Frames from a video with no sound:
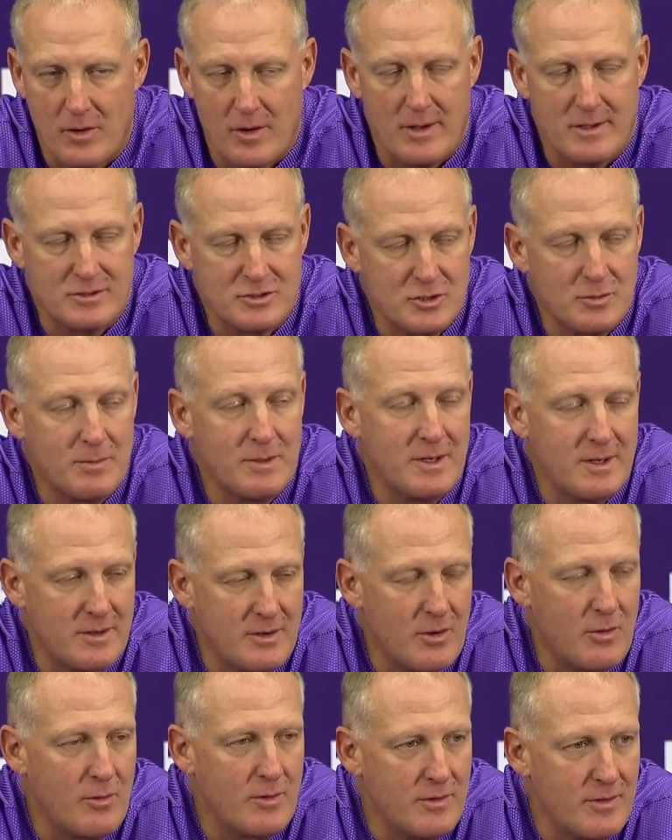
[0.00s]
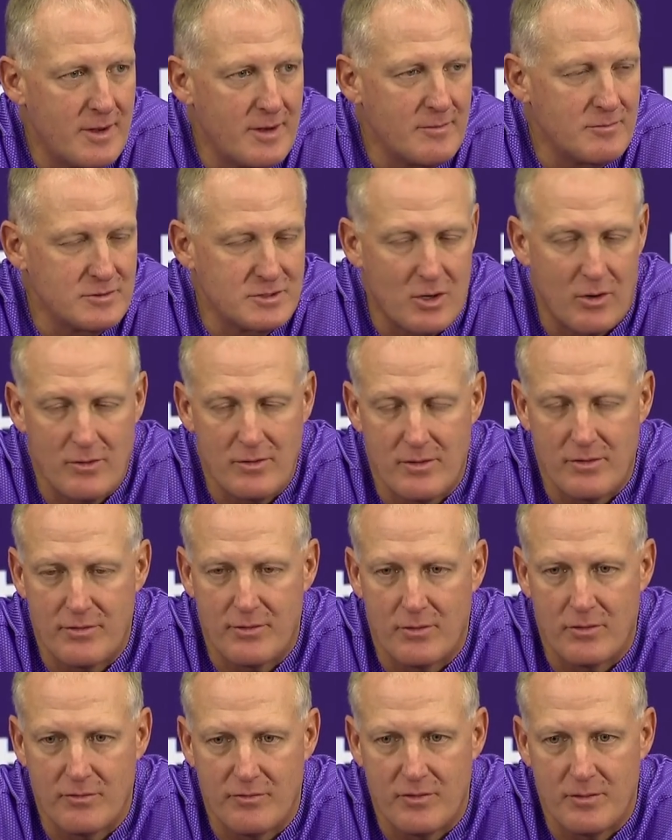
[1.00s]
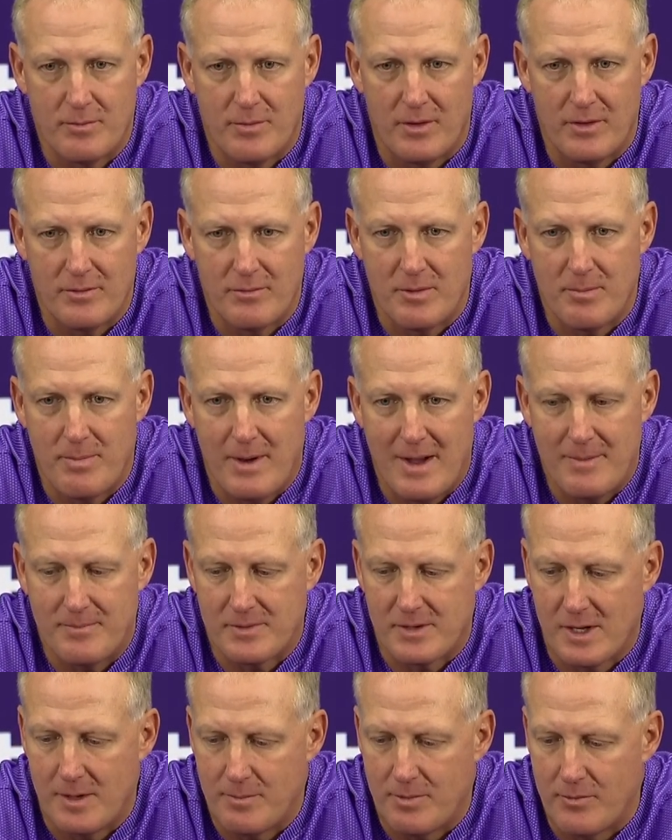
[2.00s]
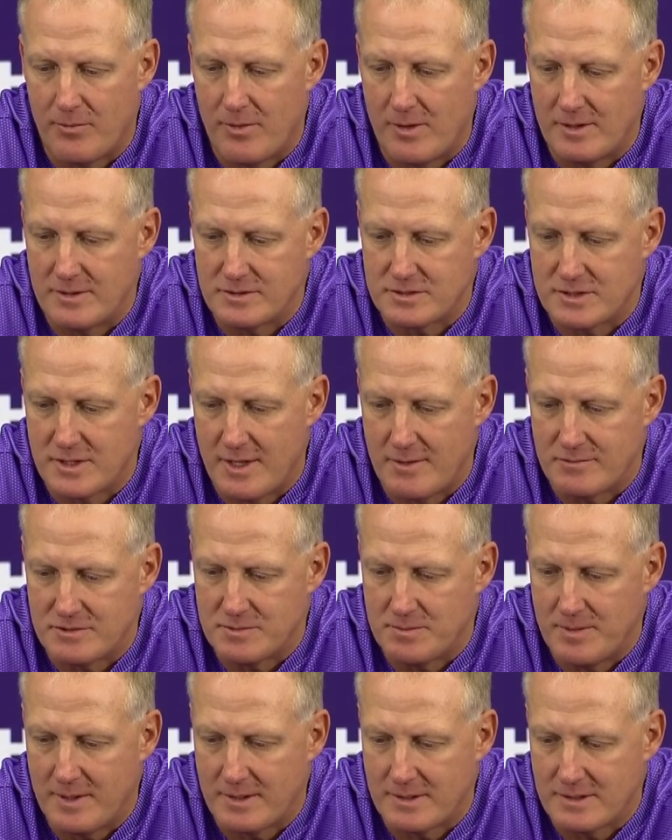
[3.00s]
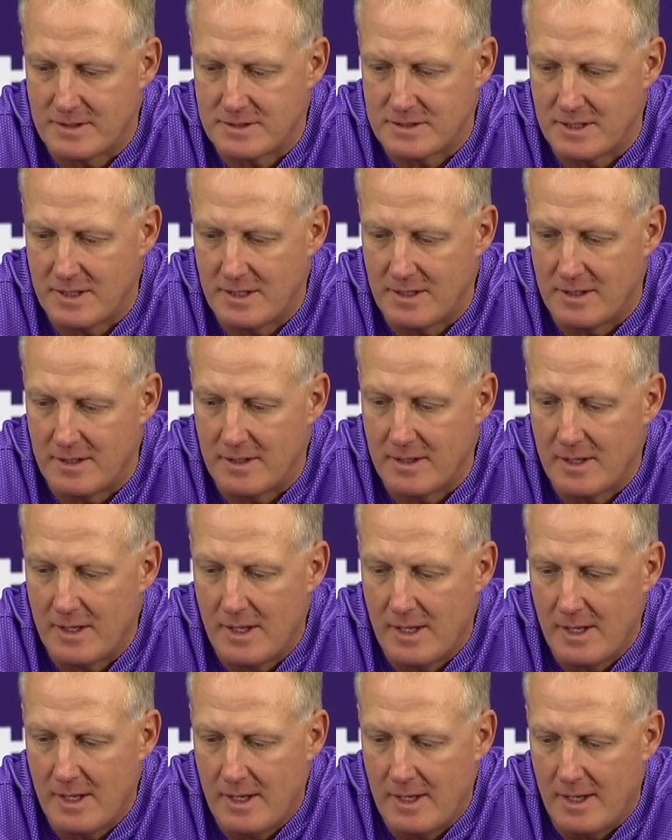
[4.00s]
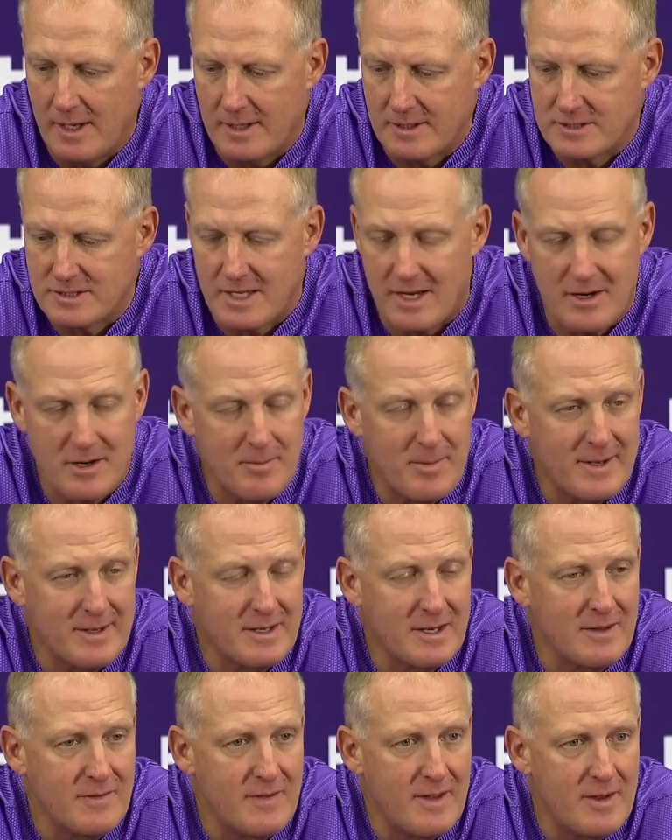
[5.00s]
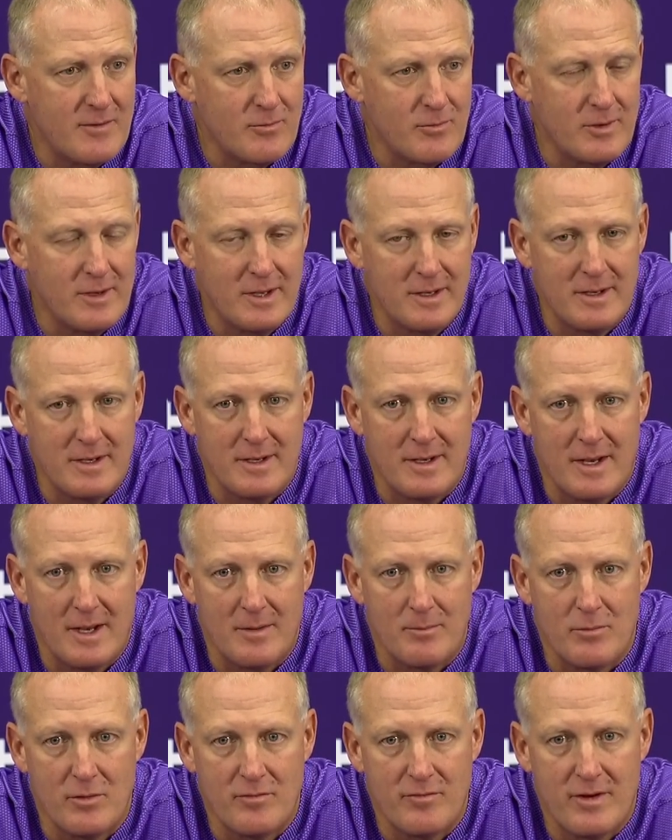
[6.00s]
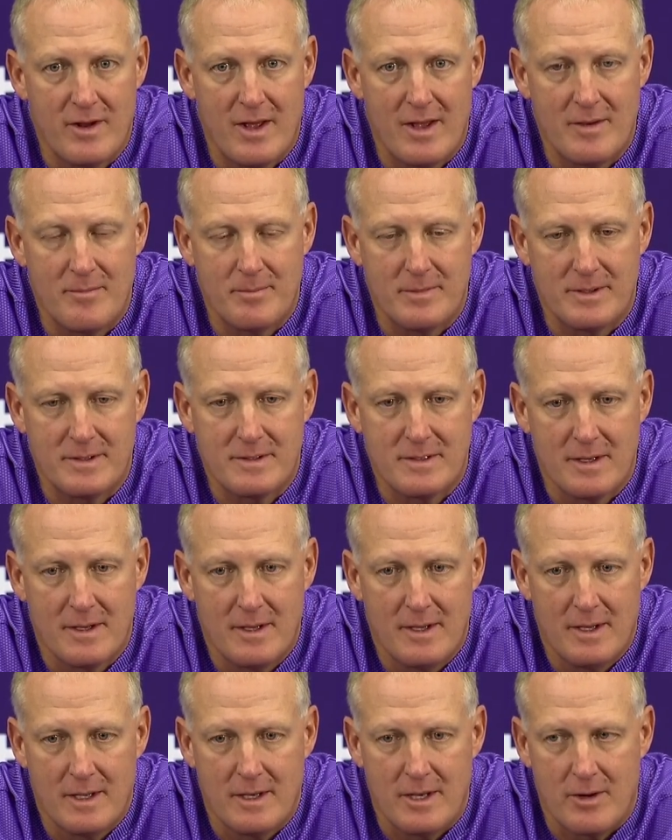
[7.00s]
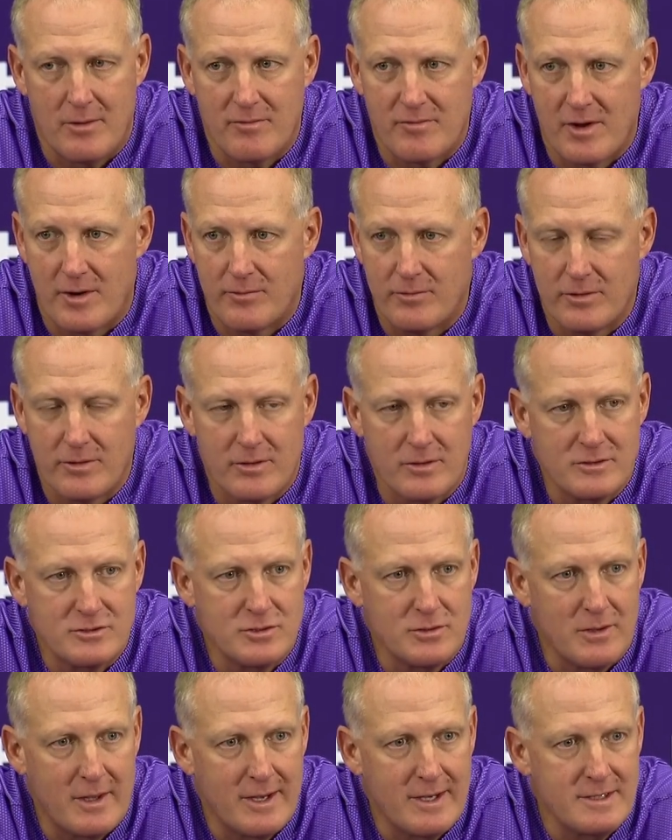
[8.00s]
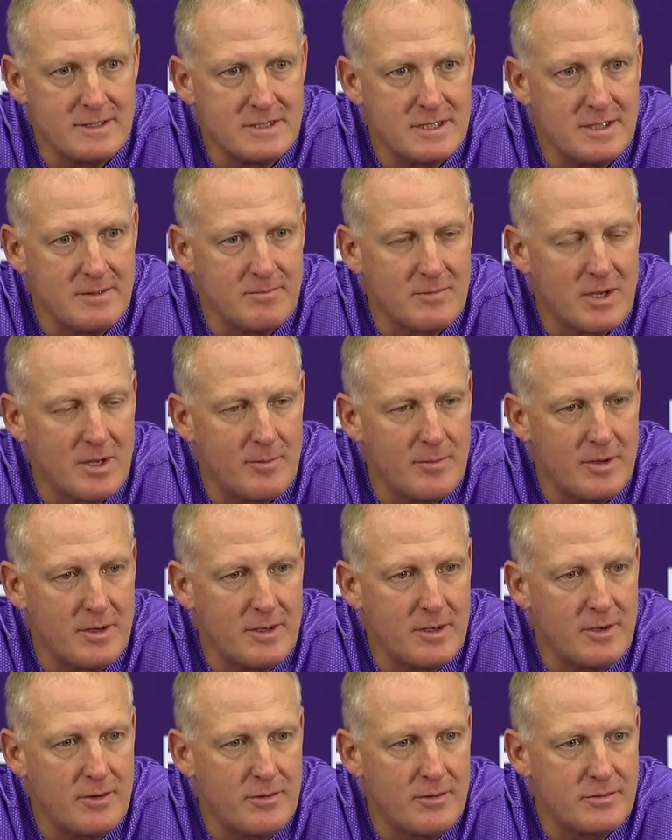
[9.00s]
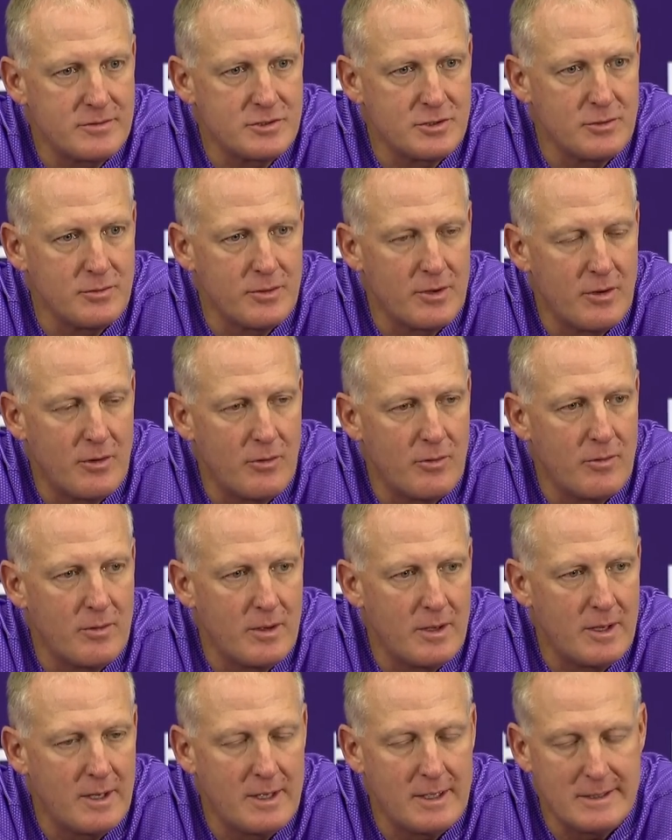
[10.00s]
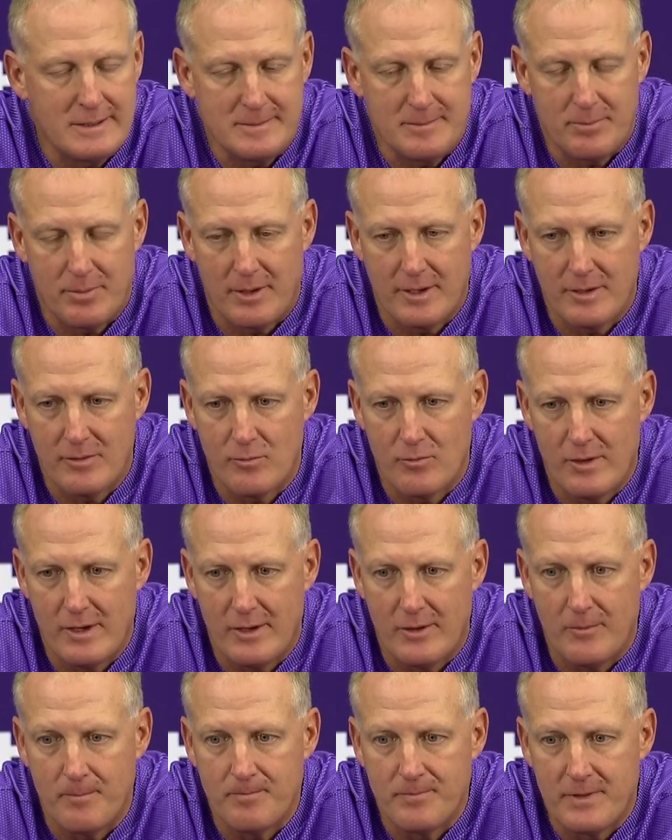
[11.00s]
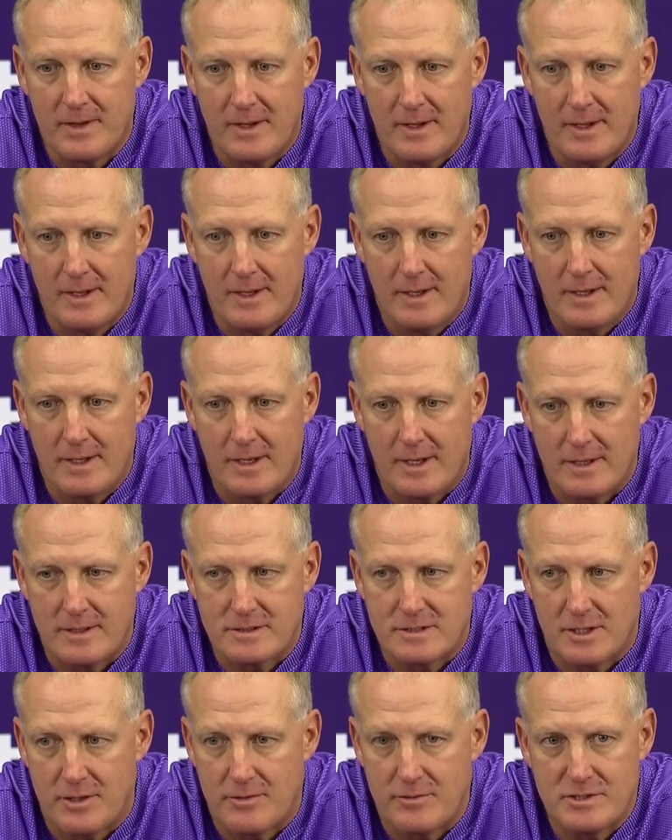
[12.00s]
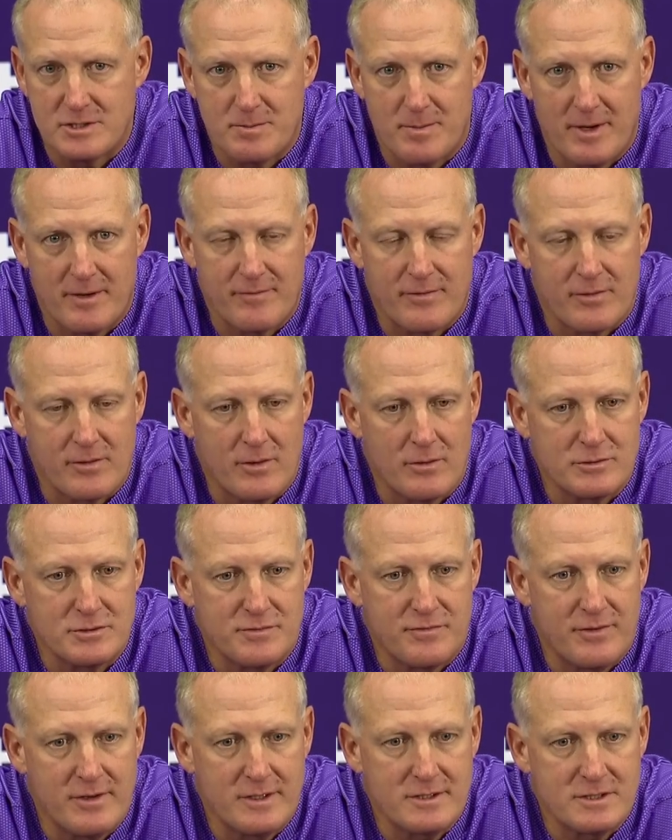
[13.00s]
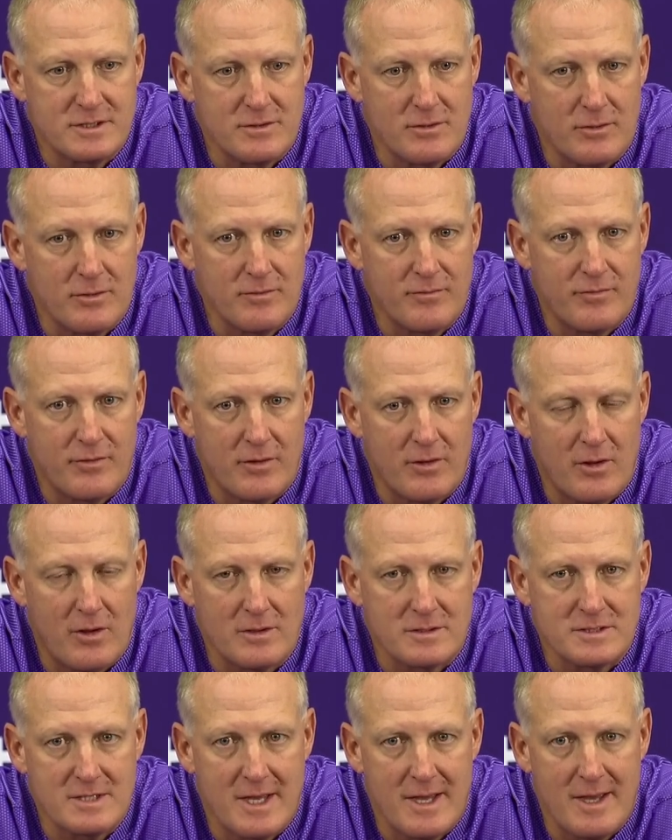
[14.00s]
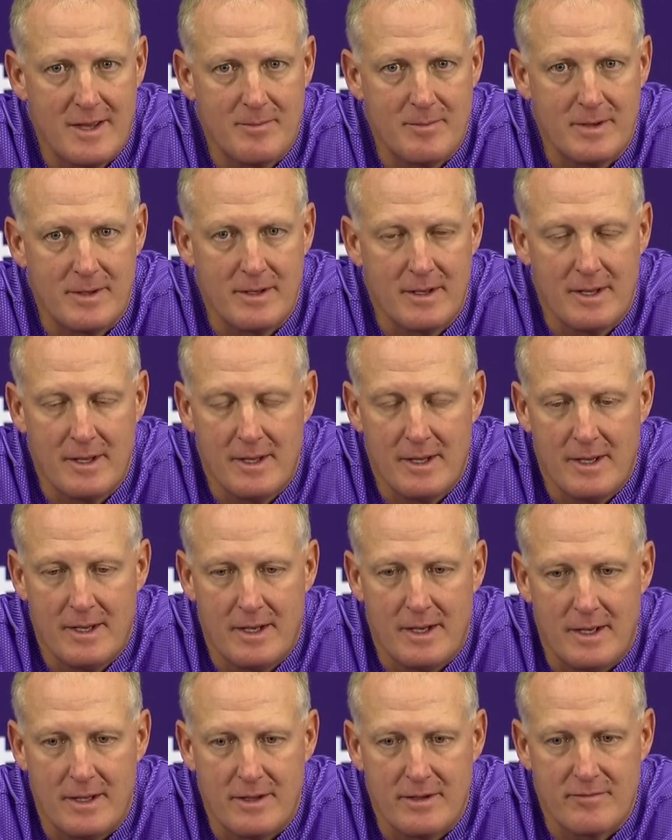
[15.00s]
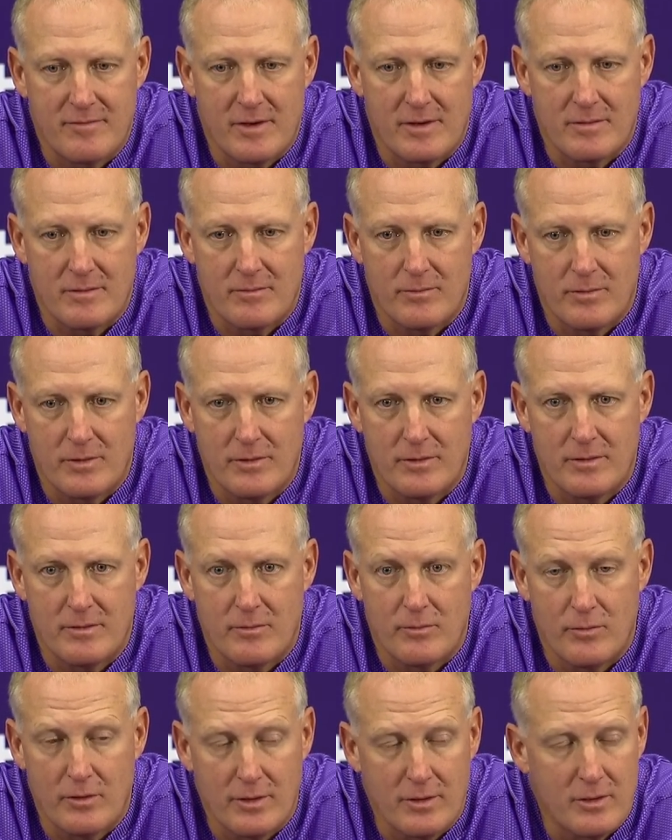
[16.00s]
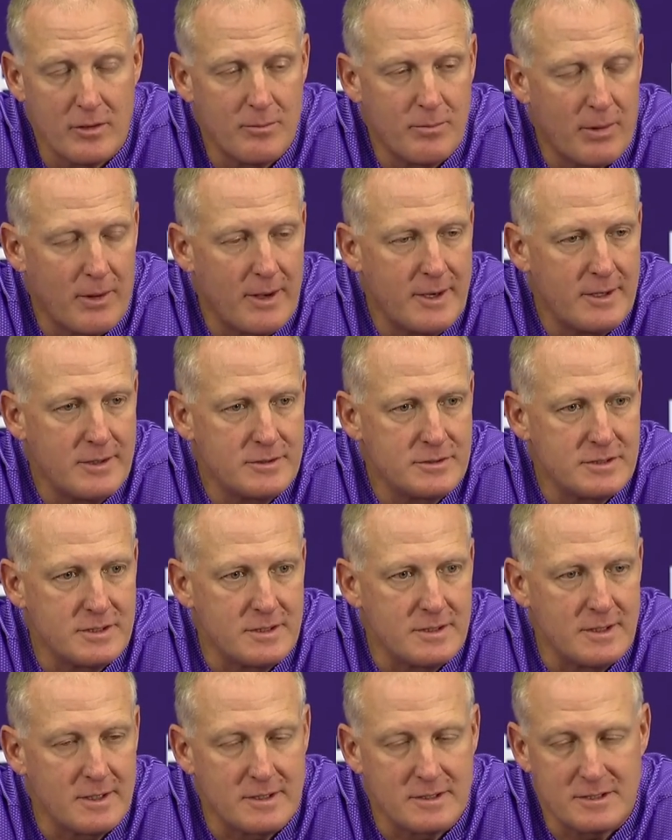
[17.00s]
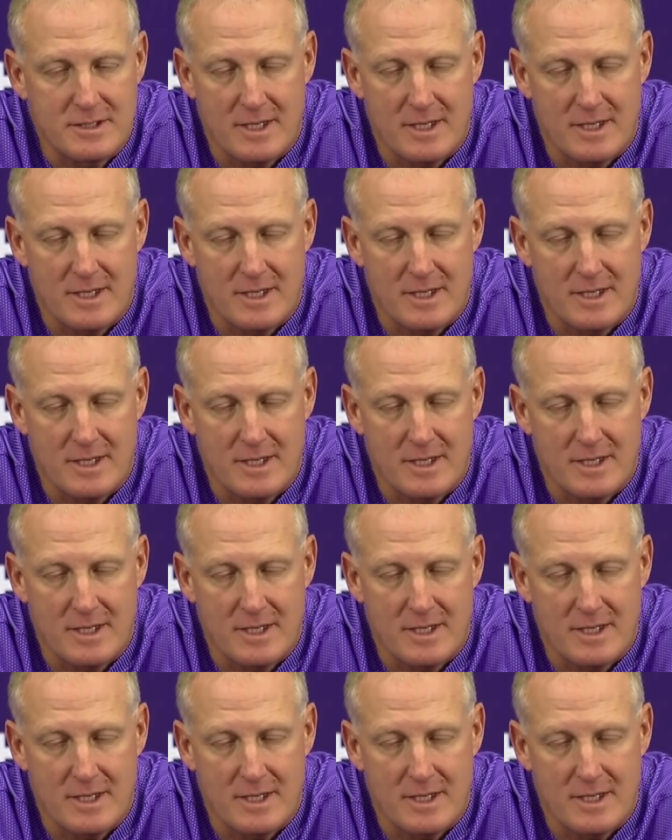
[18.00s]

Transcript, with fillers: Assuming and knowing that it was hard to throw the football, and then we popped a couple runs, so that was big to see. And excited about getting that win and, and moving on. But now we've got a really good Tulane team coming in here. They're 2 and 0, uh, playing well. Got a ton of respect for Coach Fritz, known him for a long time, and uh, they've got really, really good players, and